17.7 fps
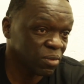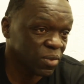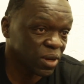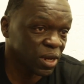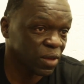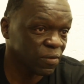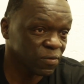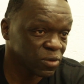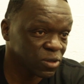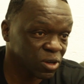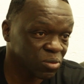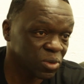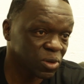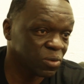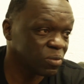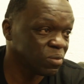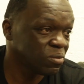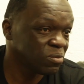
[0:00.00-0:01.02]
my nephew's gonna
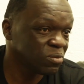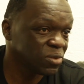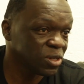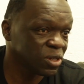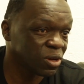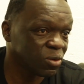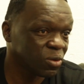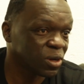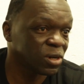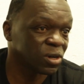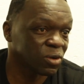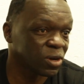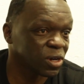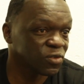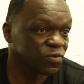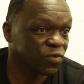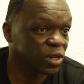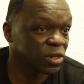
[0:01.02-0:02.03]
be, you know, one of the
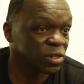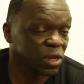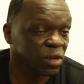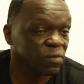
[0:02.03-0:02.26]
greatest fighters